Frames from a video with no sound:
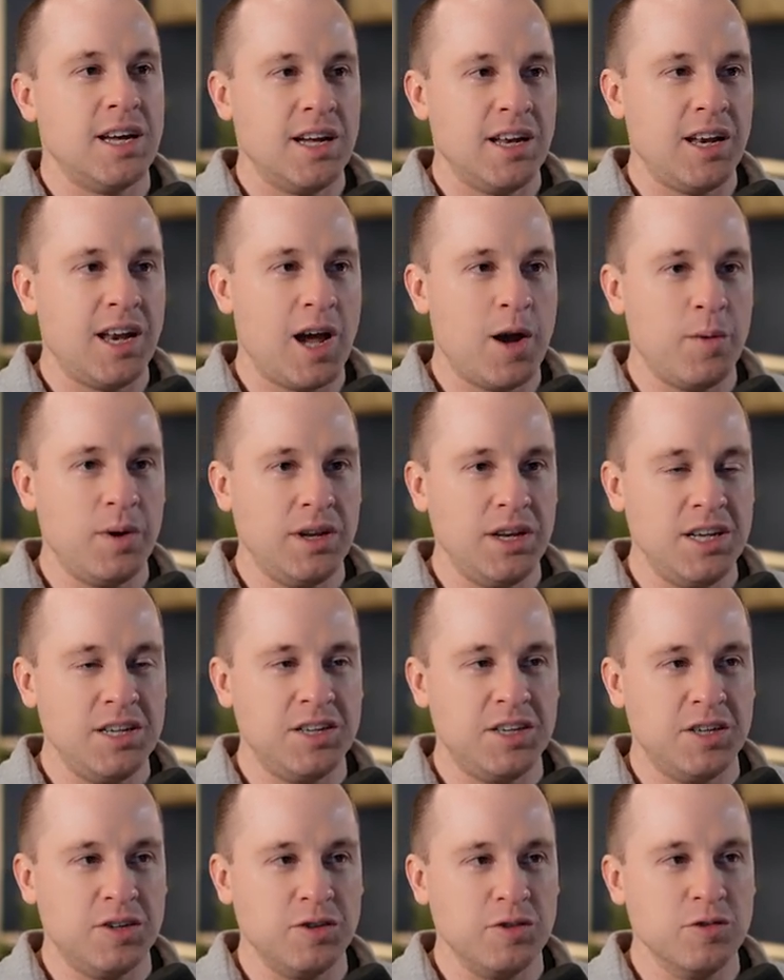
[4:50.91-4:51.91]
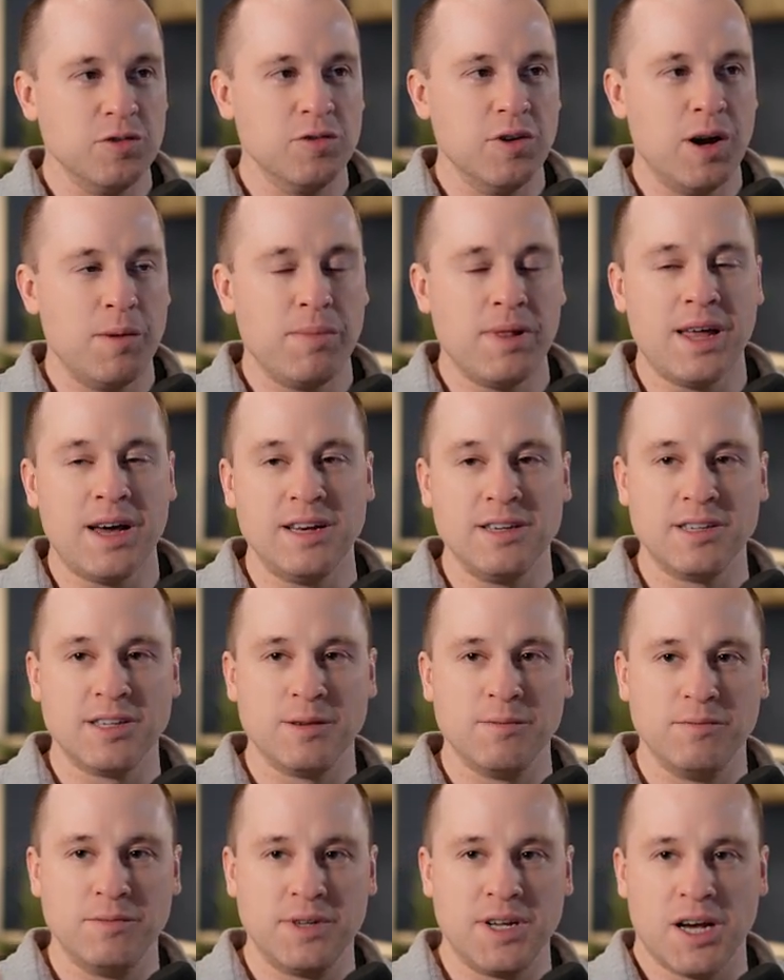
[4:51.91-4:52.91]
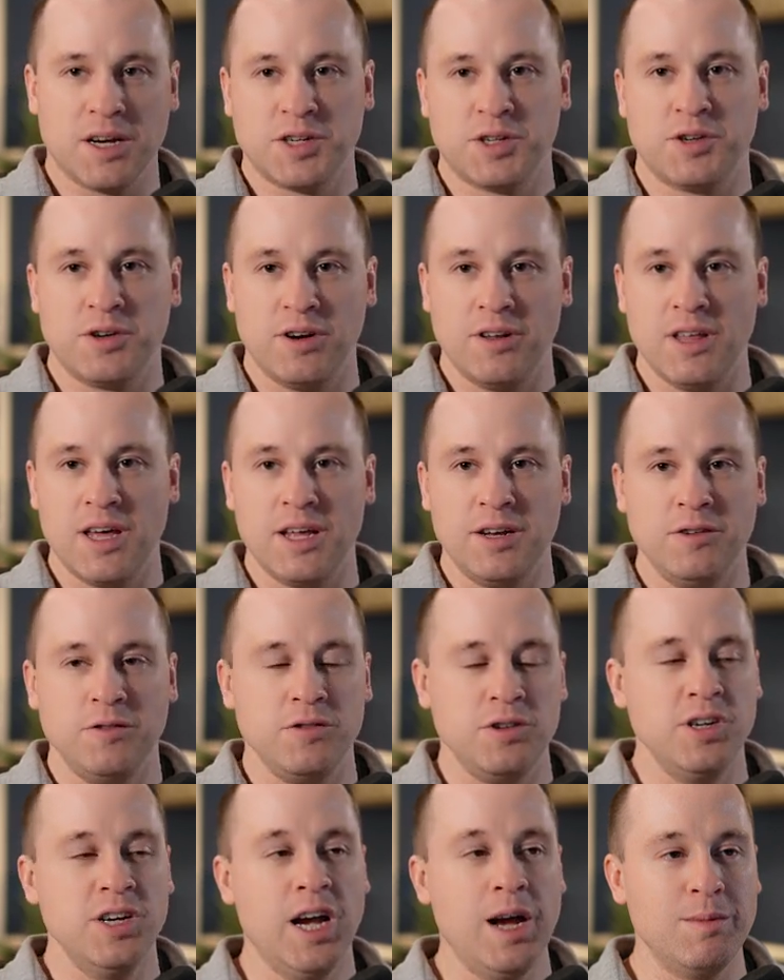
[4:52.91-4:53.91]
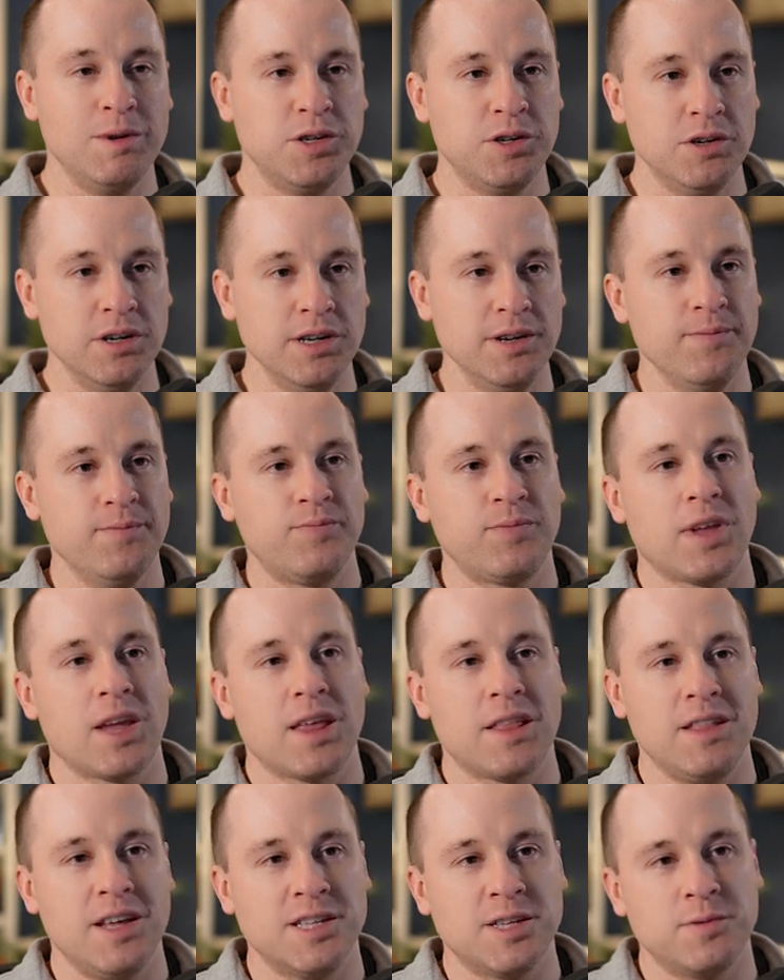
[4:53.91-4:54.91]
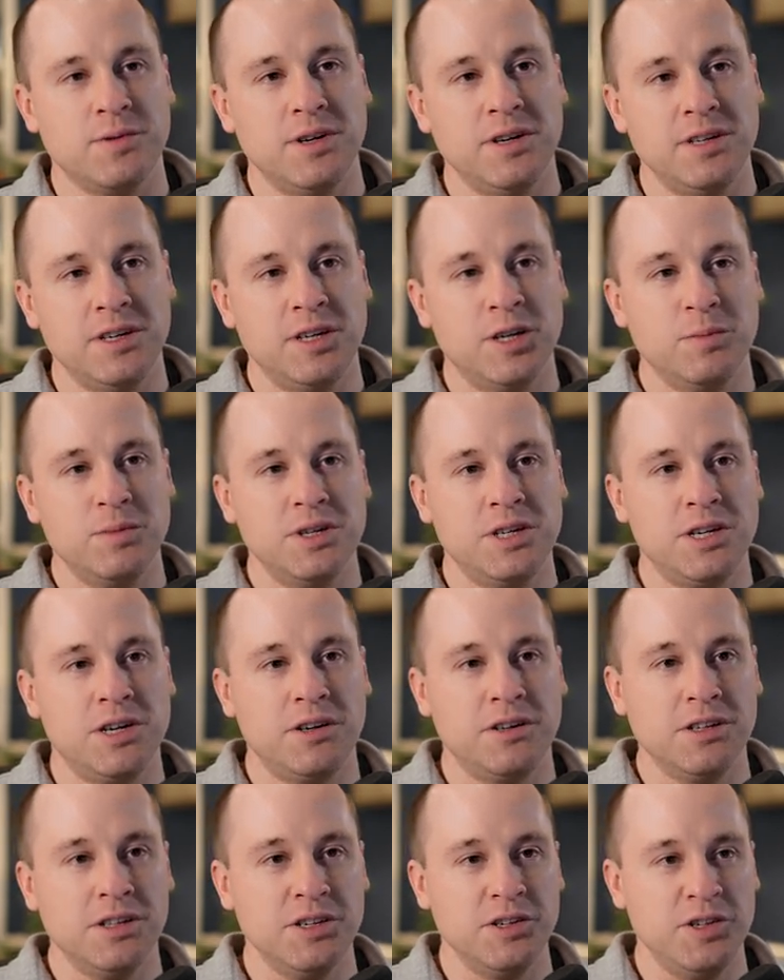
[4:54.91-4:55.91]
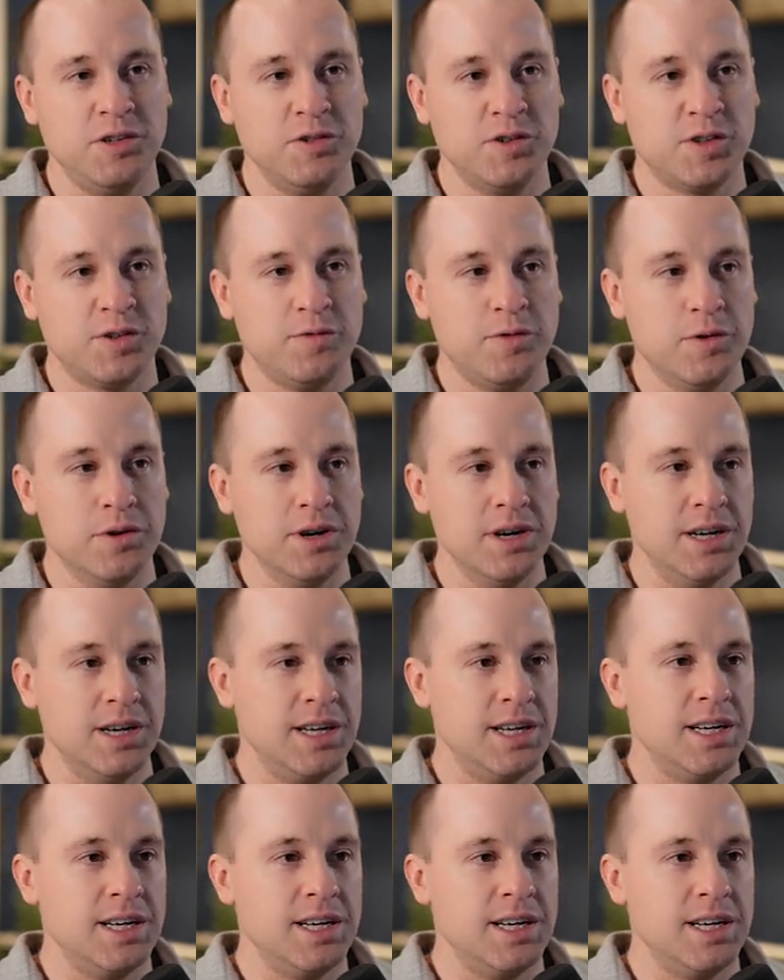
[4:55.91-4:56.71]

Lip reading: Now we need to apply some texture to that new geometry, and that's what inner material is used for.